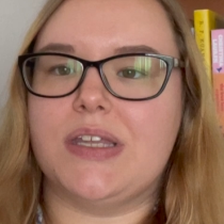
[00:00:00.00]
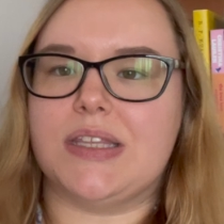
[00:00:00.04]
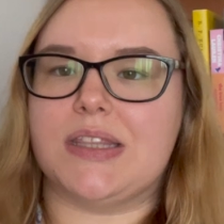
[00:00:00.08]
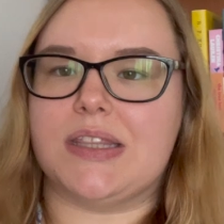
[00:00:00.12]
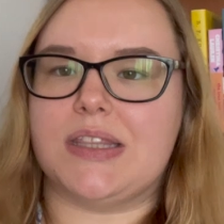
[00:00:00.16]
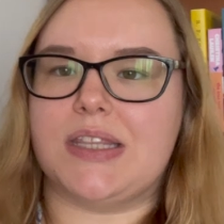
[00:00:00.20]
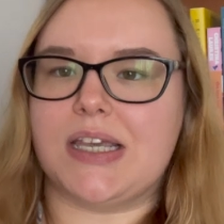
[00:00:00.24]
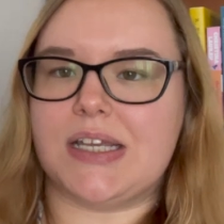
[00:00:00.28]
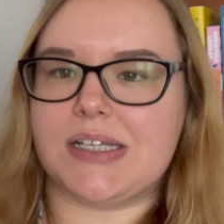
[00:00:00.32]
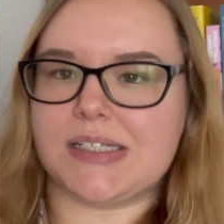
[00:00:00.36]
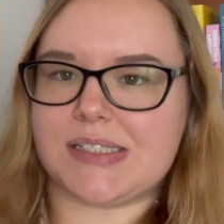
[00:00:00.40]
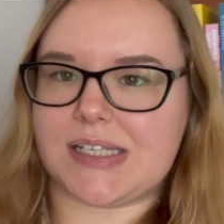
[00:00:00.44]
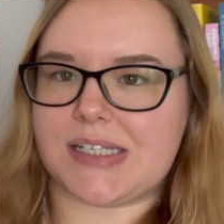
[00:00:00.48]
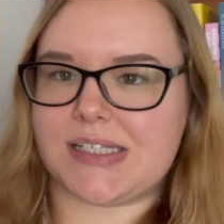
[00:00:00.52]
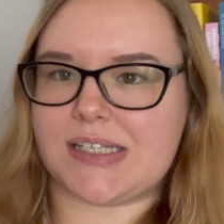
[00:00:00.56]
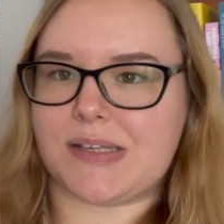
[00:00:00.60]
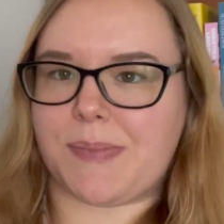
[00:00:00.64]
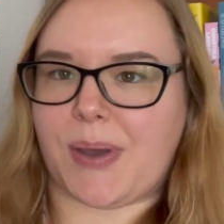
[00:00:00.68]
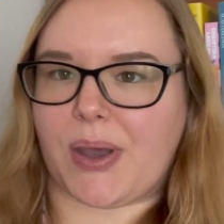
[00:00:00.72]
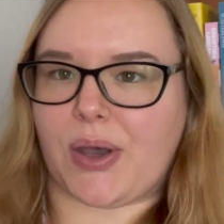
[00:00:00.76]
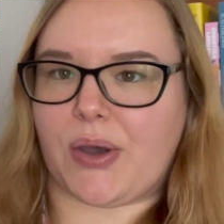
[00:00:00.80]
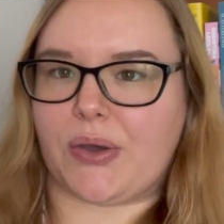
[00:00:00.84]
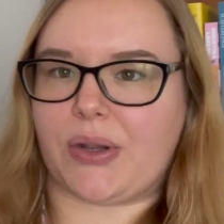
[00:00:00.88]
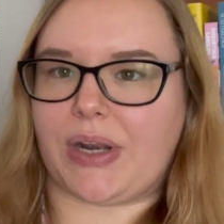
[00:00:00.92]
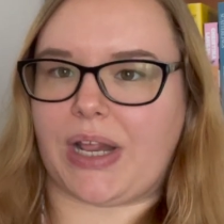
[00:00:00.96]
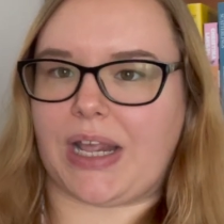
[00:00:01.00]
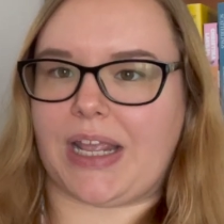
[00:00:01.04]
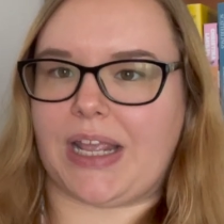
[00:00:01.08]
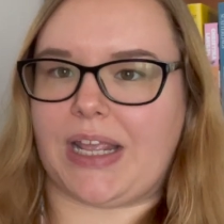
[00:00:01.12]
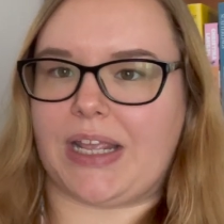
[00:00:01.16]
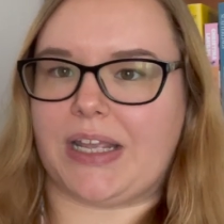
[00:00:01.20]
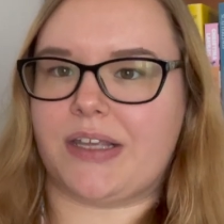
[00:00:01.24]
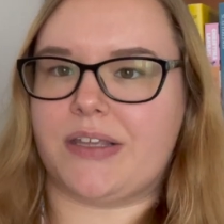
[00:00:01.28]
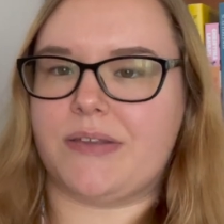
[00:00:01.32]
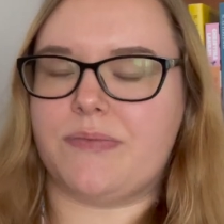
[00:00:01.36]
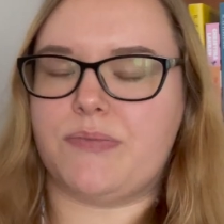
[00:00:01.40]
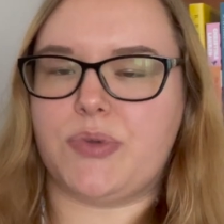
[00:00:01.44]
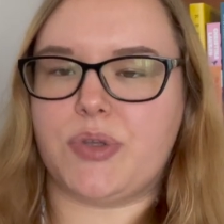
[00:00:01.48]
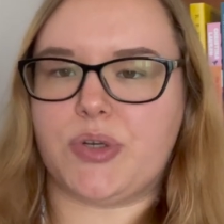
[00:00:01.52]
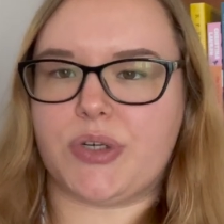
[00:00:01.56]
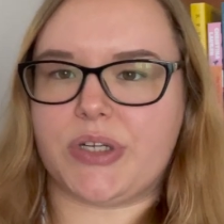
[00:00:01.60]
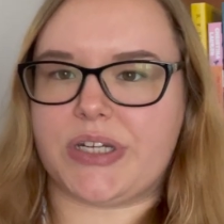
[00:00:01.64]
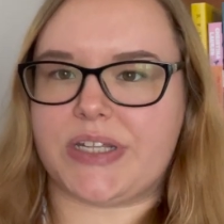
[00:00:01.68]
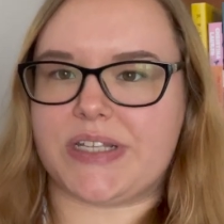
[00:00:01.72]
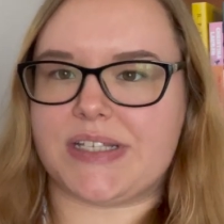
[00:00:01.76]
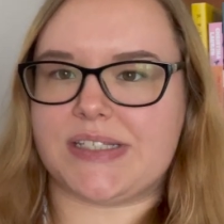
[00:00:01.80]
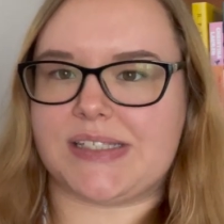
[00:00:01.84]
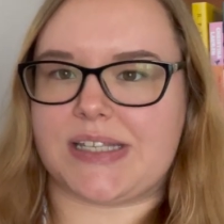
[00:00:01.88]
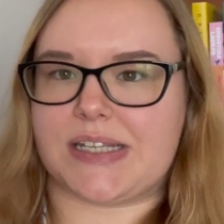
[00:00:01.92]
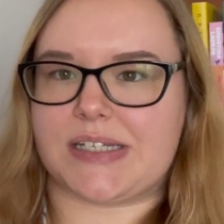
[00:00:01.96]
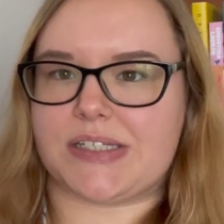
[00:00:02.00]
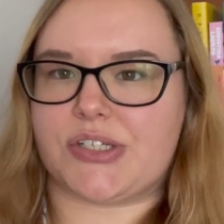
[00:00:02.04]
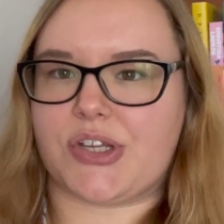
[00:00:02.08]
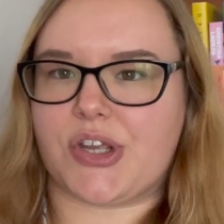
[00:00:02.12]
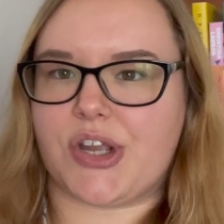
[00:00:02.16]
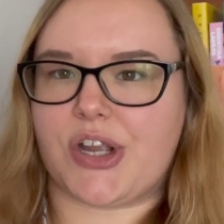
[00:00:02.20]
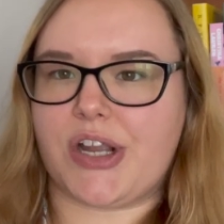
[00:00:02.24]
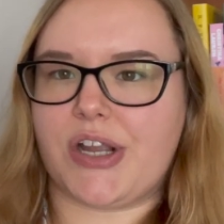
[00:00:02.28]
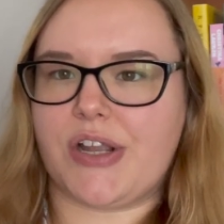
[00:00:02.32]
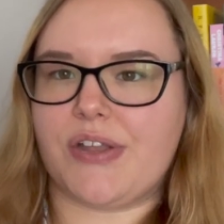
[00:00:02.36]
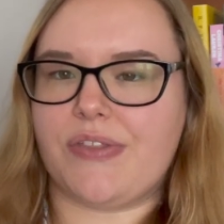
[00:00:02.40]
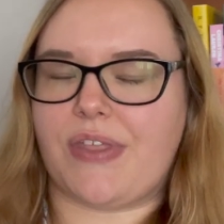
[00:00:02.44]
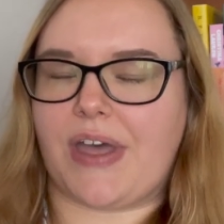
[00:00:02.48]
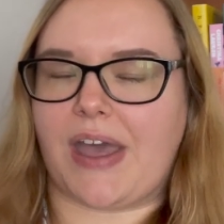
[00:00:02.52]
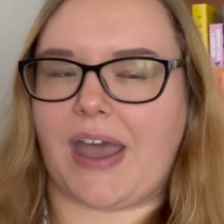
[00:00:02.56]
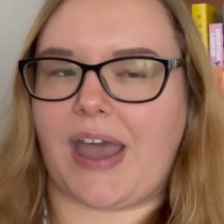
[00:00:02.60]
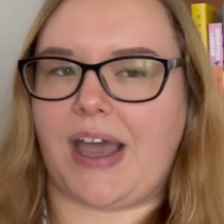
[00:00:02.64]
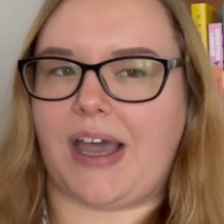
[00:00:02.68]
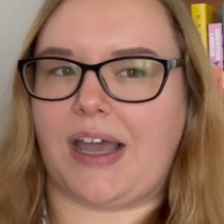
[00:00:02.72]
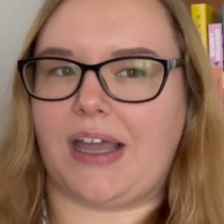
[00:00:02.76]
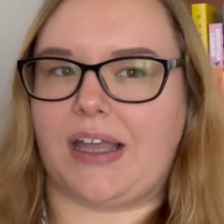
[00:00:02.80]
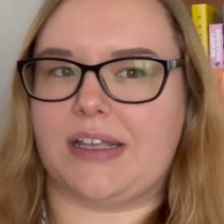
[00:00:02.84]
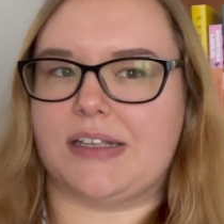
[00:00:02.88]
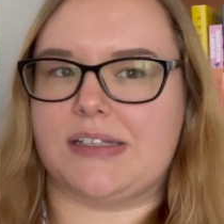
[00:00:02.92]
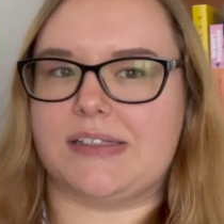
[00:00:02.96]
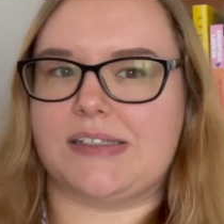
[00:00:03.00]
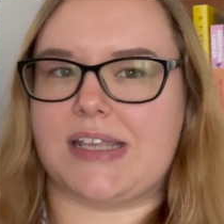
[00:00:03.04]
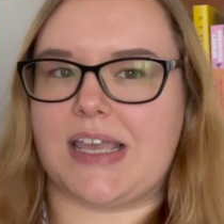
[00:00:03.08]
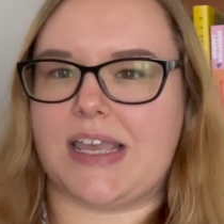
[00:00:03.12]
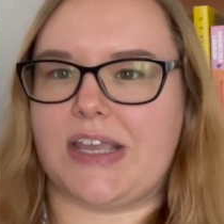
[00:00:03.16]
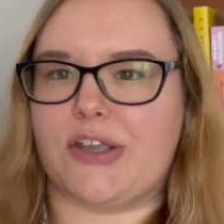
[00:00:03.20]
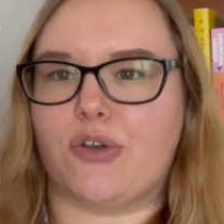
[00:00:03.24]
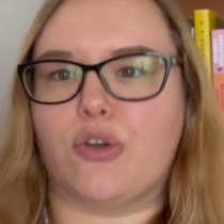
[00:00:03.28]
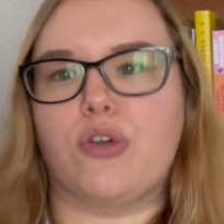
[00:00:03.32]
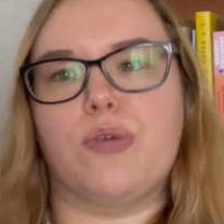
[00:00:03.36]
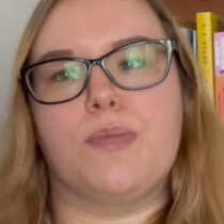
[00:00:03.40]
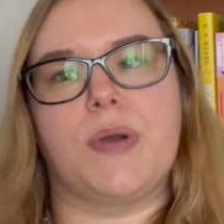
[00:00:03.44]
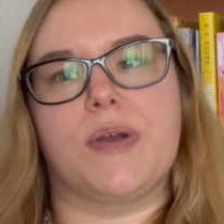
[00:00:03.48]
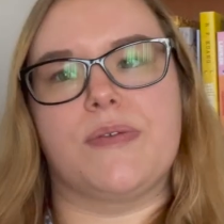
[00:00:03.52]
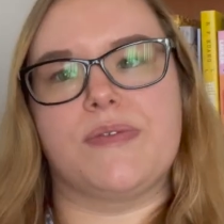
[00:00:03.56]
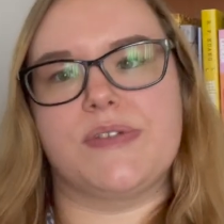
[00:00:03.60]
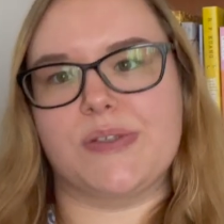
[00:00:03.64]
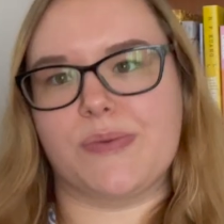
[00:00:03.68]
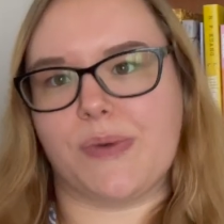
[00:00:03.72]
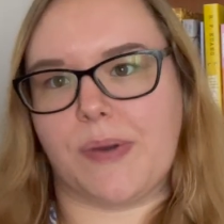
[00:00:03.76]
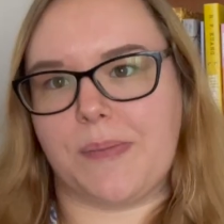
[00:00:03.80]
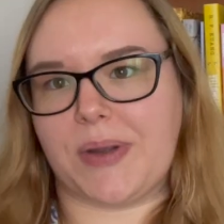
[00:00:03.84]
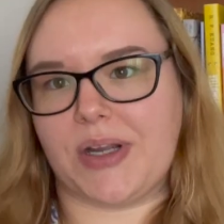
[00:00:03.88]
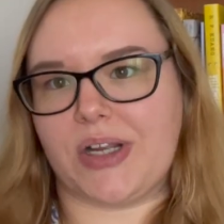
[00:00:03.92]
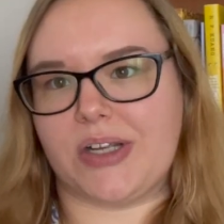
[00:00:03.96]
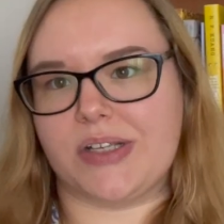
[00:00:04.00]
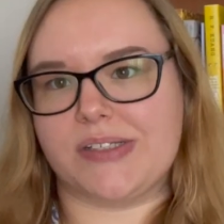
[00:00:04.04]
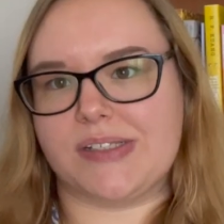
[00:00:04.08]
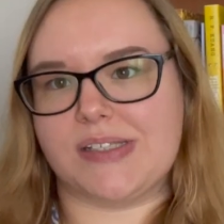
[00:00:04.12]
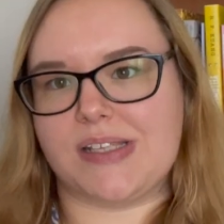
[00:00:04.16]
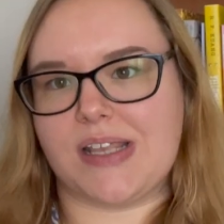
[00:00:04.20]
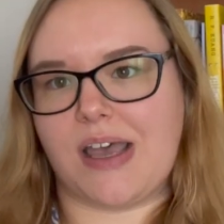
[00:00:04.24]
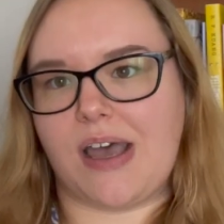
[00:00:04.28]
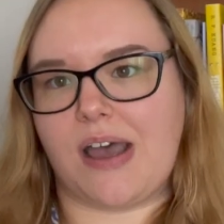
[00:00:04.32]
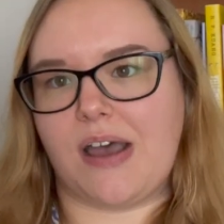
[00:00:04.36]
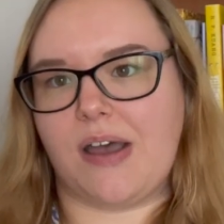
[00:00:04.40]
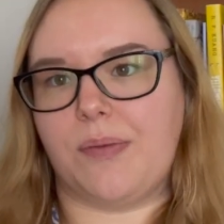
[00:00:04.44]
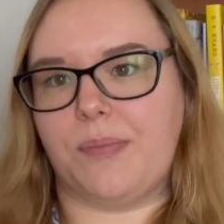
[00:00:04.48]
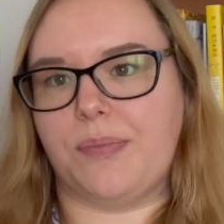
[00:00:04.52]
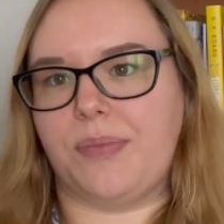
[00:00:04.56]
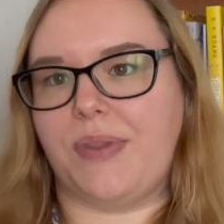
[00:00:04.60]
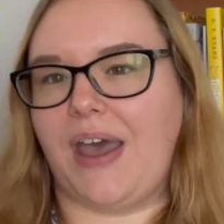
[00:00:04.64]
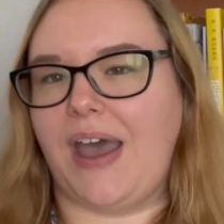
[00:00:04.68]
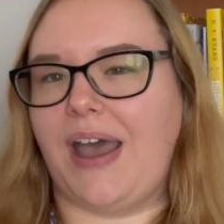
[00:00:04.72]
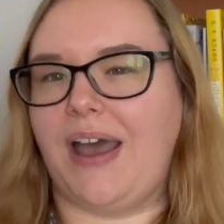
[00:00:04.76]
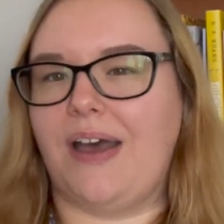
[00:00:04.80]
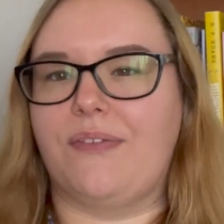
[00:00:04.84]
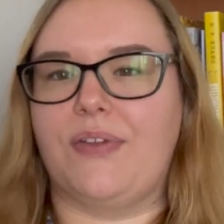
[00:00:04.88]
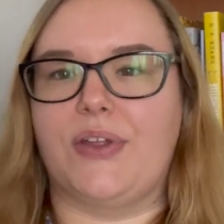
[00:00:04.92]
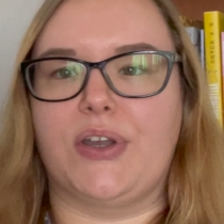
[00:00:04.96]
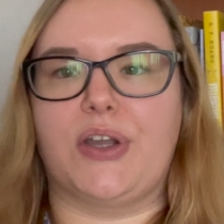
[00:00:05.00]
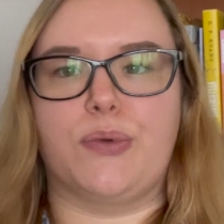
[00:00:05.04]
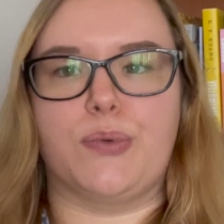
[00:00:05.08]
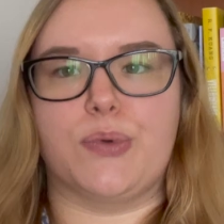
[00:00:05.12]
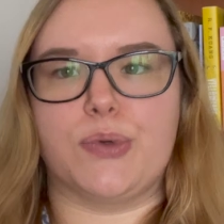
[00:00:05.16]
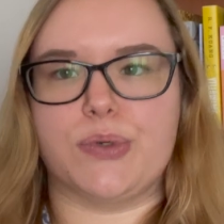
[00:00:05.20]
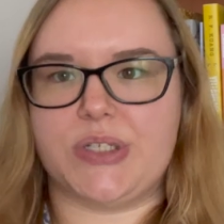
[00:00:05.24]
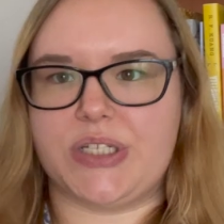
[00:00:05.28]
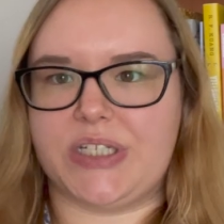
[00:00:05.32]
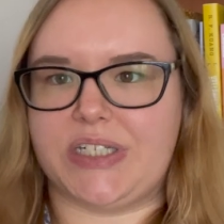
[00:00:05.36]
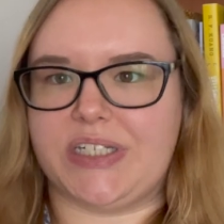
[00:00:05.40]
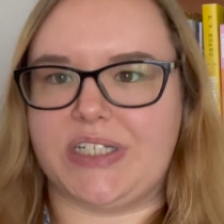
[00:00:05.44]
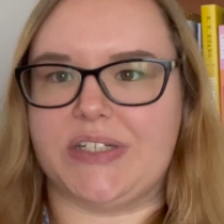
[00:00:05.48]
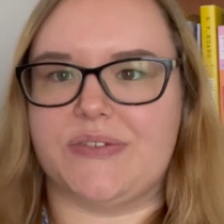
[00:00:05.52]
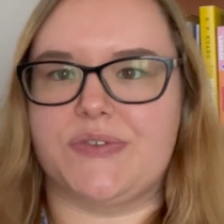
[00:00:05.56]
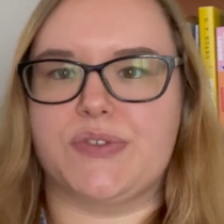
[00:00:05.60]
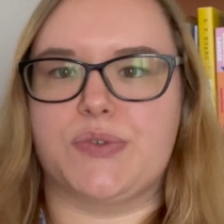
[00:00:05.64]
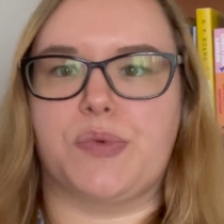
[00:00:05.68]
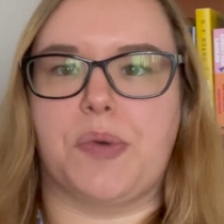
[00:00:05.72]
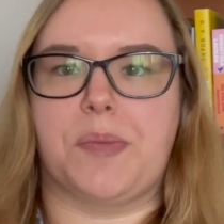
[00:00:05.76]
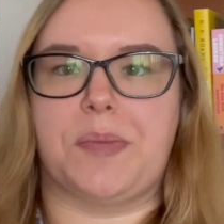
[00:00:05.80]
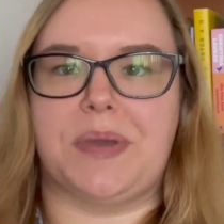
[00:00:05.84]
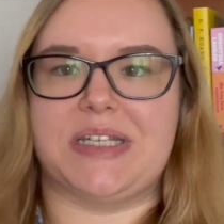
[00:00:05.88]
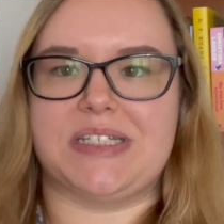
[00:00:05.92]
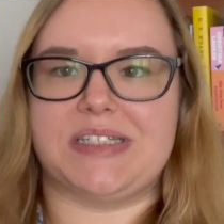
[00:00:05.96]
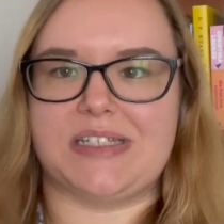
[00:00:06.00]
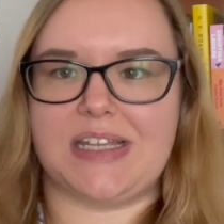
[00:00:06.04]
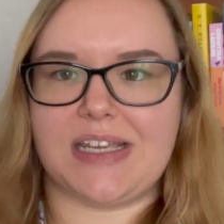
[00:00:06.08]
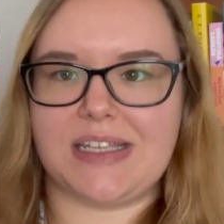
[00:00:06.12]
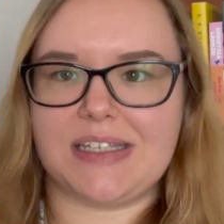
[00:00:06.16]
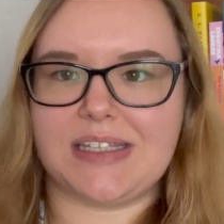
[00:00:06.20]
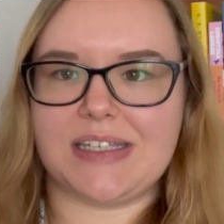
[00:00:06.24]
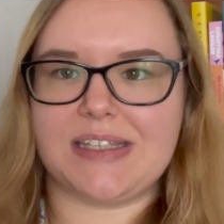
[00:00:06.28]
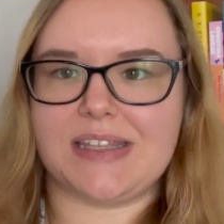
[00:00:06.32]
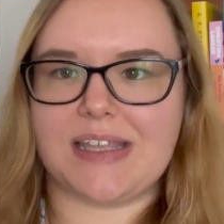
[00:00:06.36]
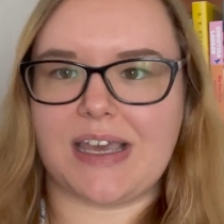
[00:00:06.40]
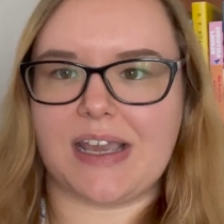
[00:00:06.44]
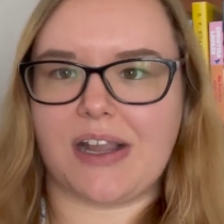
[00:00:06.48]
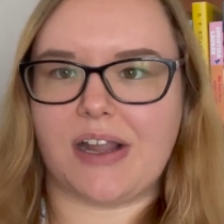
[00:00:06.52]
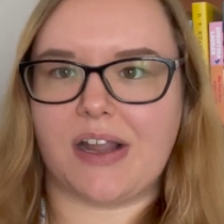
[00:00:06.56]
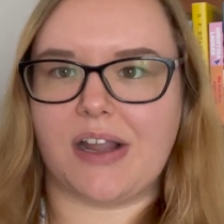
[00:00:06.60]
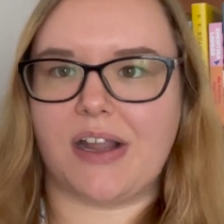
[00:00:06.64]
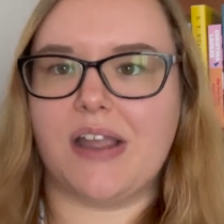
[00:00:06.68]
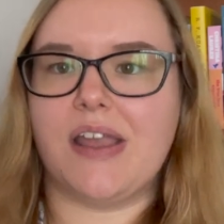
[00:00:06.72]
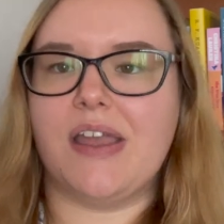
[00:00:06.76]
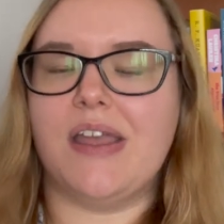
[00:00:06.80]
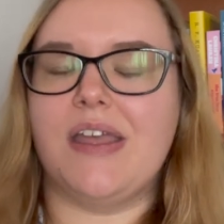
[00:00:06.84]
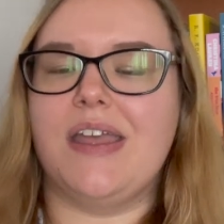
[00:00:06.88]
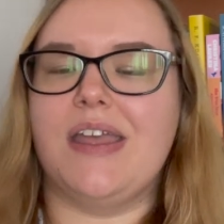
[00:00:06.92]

This is about a community center that has a group of swimmers um, that have like a routine of swimming daily there.